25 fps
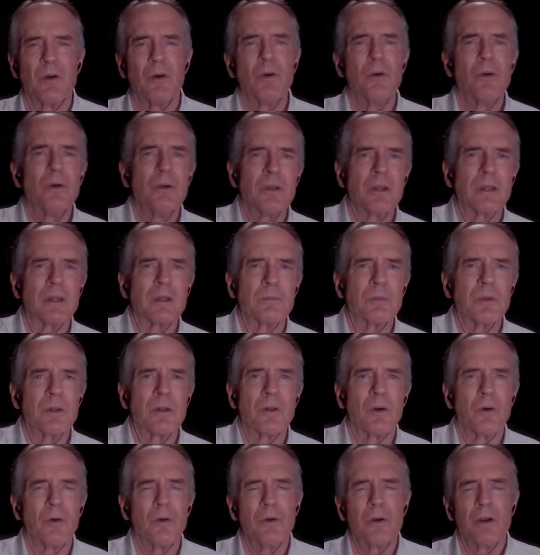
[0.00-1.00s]
or
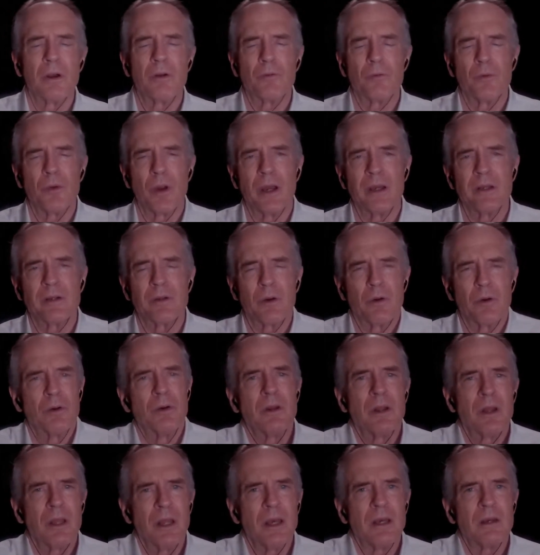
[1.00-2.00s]
liberal or right
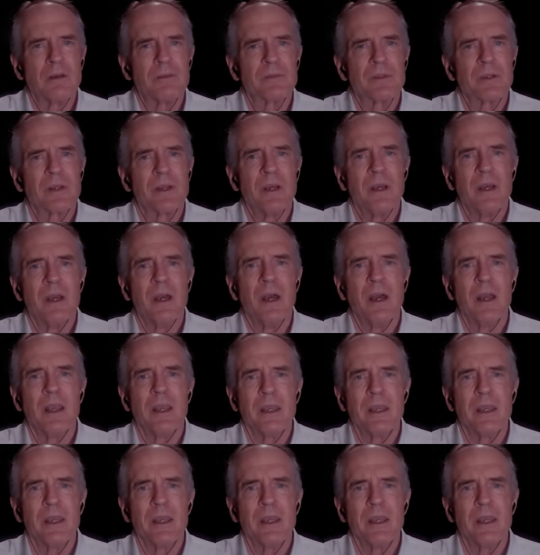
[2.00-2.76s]
or left. It